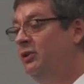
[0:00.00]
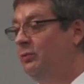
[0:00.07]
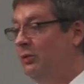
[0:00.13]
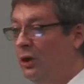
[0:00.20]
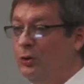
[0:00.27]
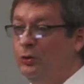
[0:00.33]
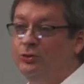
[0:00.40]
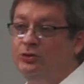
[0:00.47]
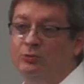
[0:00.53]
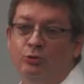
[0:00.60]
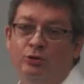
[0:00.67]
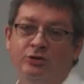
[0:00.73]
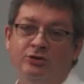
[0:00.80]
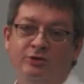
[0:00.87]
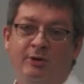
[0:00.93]
who knows
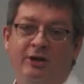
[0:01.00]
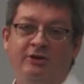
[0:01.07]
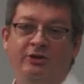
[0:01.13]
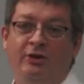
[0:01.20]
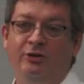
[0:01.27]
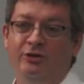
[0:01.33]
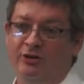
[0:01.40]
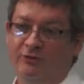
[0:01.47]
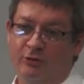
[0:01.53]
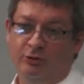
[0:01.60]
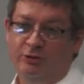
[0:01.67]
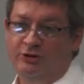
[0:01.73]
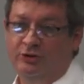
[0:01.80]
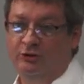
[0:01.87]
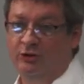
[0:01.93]
someone who's about to go to
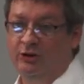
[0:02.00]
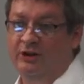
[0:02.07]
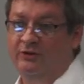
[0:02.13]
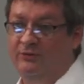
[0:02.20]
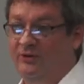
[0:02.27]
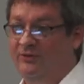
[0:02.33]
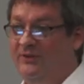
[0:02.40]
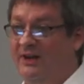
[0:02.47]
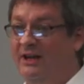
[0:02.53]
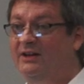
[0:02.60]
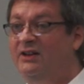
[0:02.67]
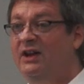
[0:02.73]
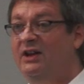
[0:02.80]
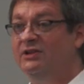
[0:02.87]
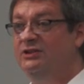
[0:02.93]
university or looking for a
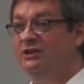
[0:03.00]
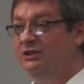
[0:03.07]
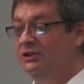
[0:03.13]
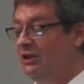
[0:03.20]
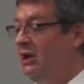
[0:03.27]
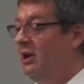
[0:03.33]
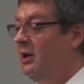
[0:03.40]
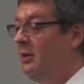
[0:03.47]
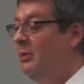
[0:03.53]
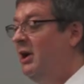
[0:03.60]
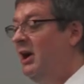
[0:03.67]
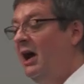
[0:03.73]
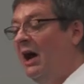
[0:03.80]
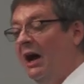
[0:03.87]
fantastic job